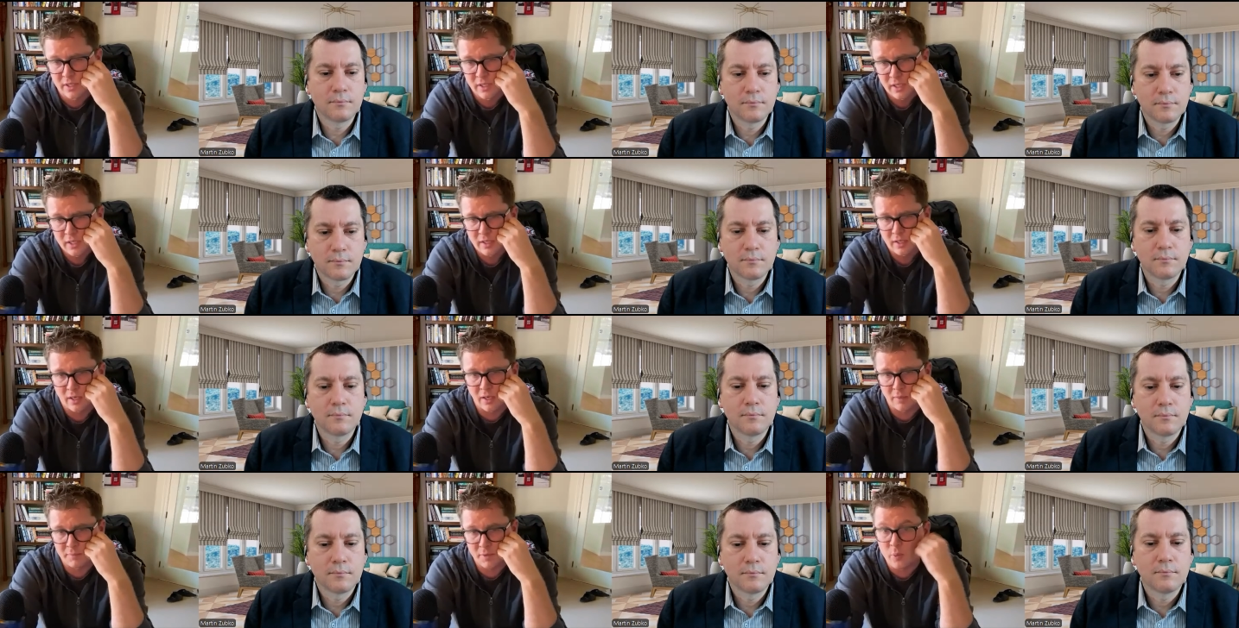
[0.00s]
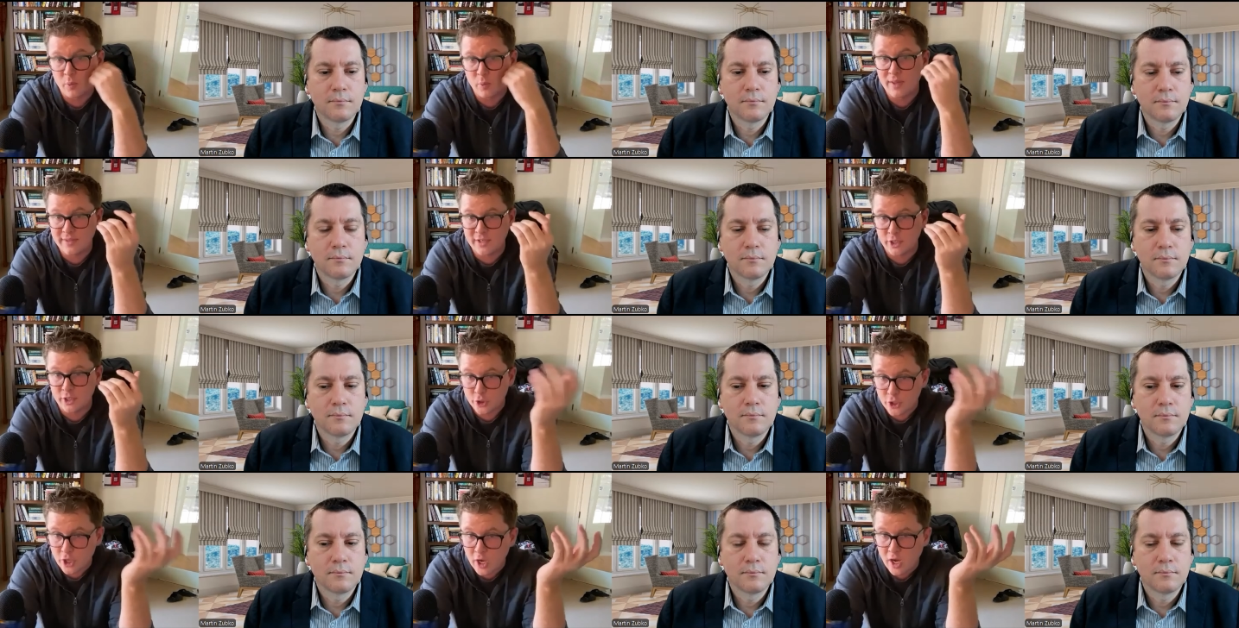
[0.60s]
Speaker 1: Um, and when they are
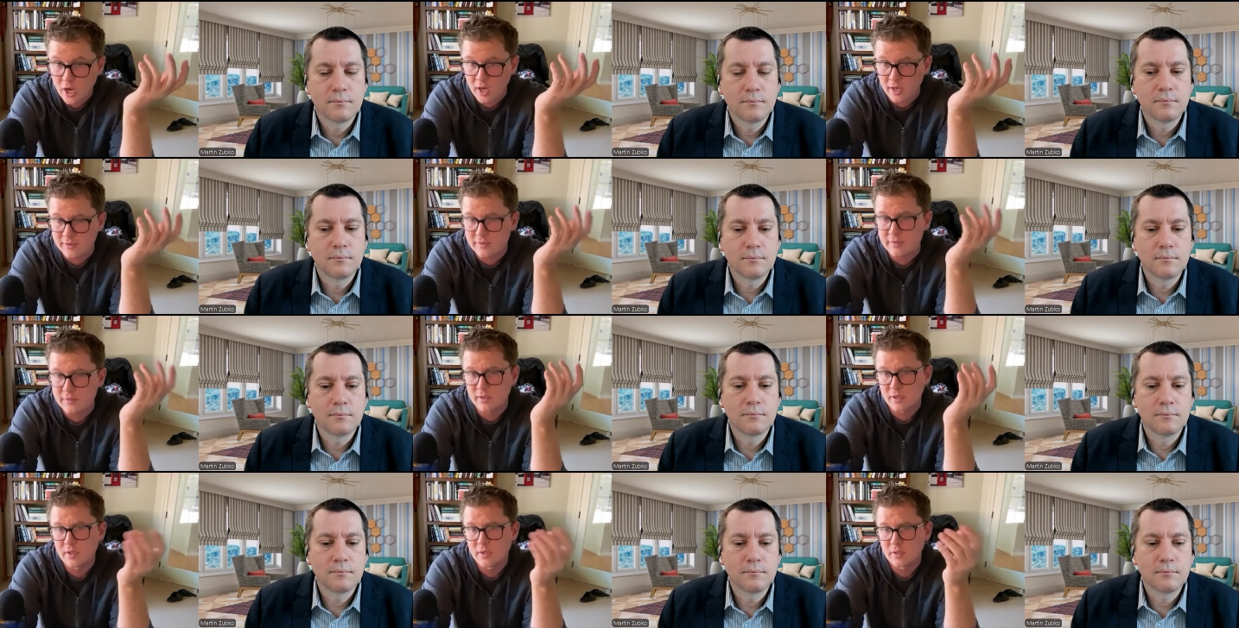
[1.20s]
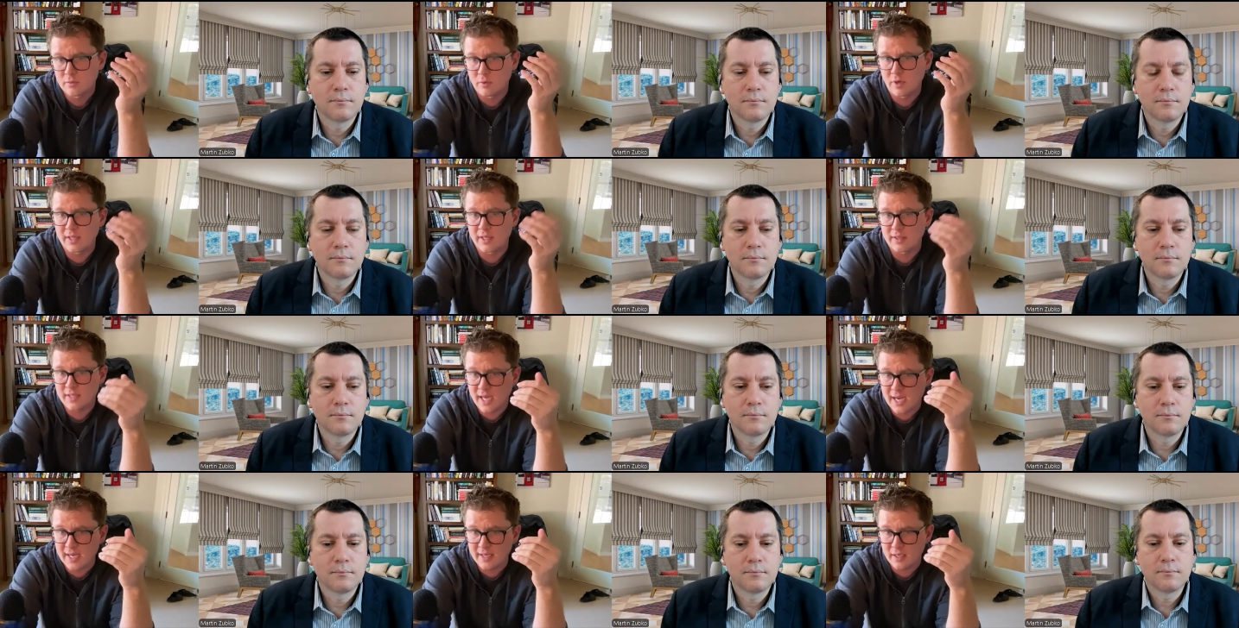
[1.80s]
not, right, the
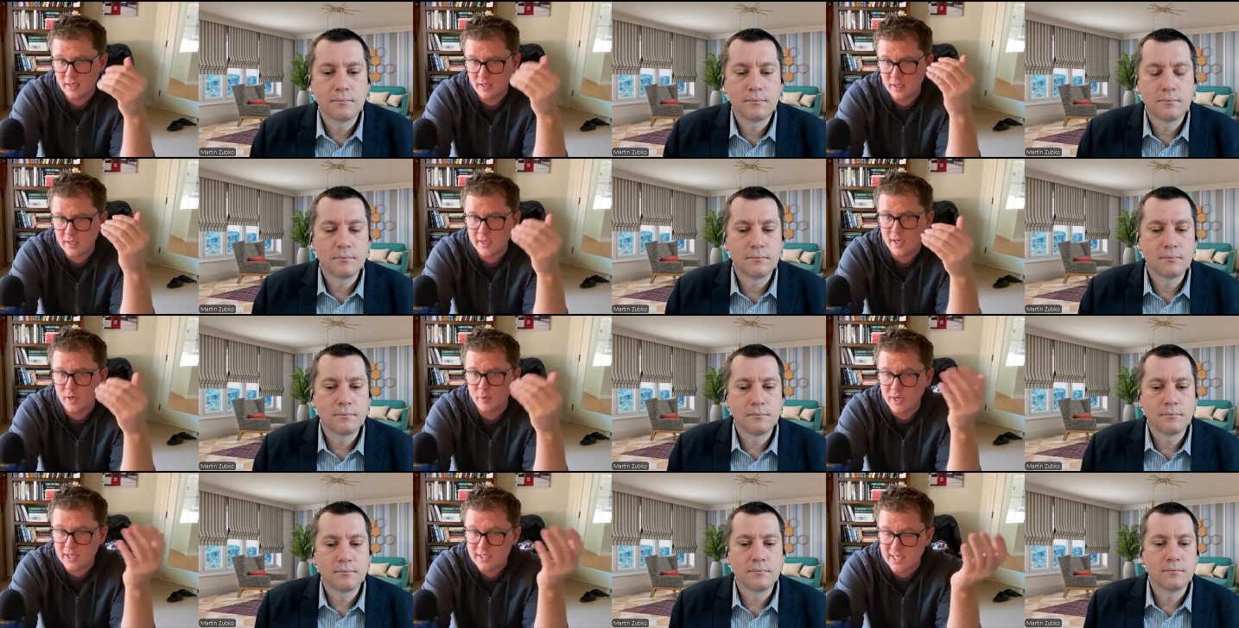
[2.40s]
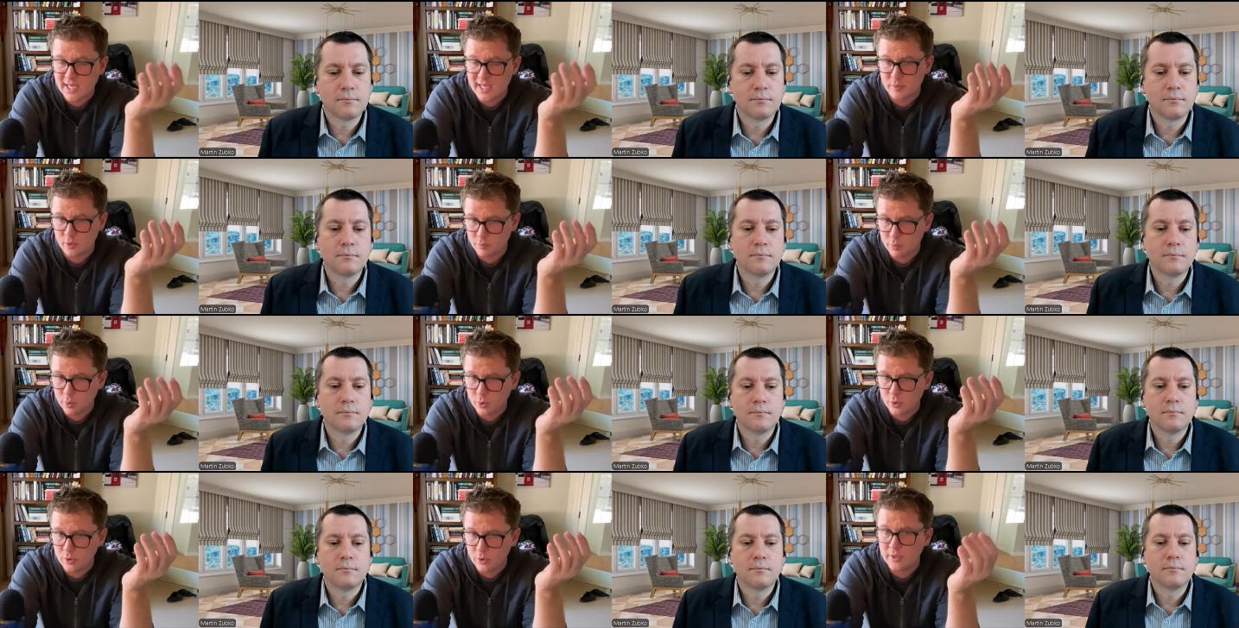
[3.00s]
IAEA writes that
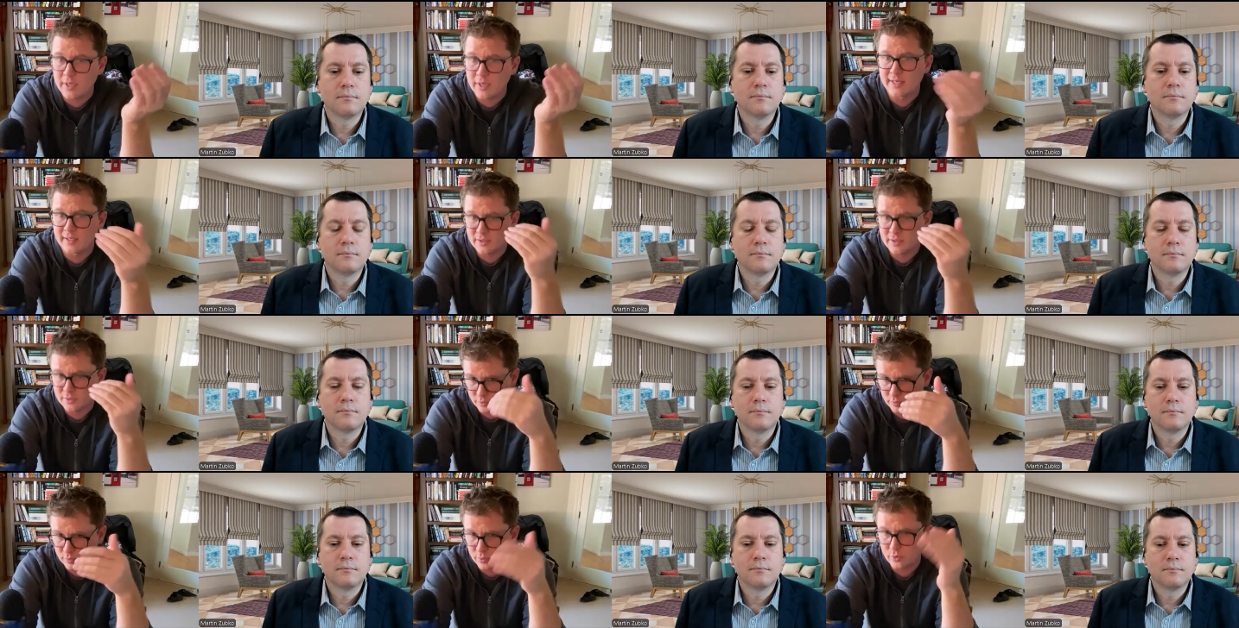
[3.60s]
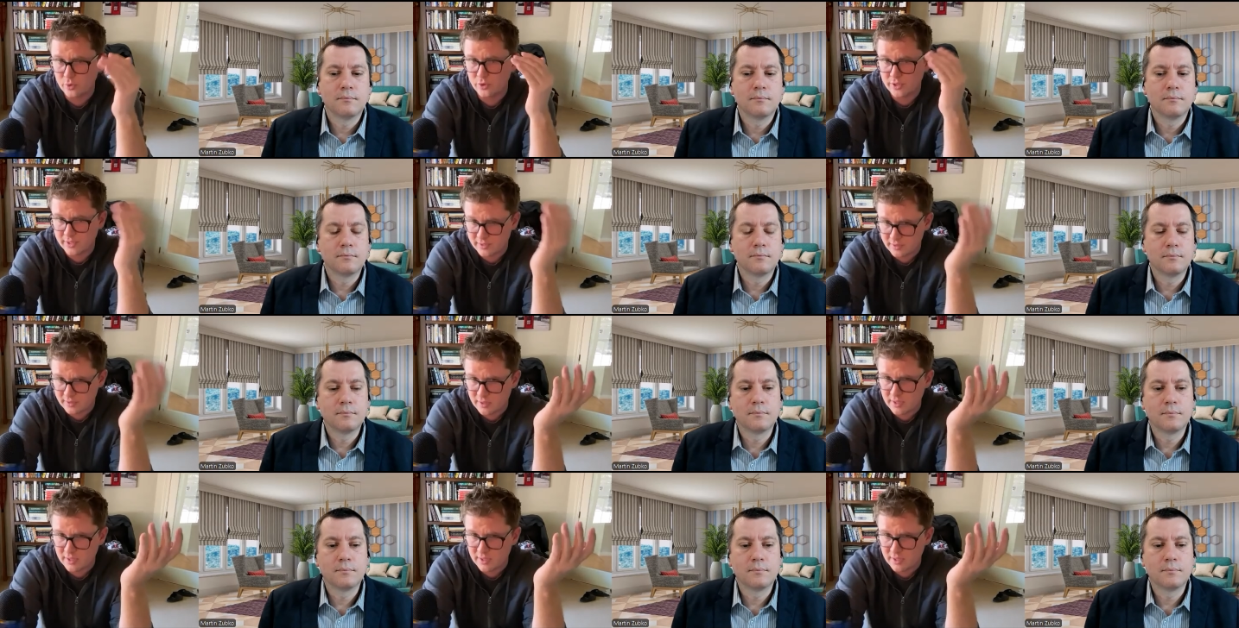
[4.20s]
report and it's reported to the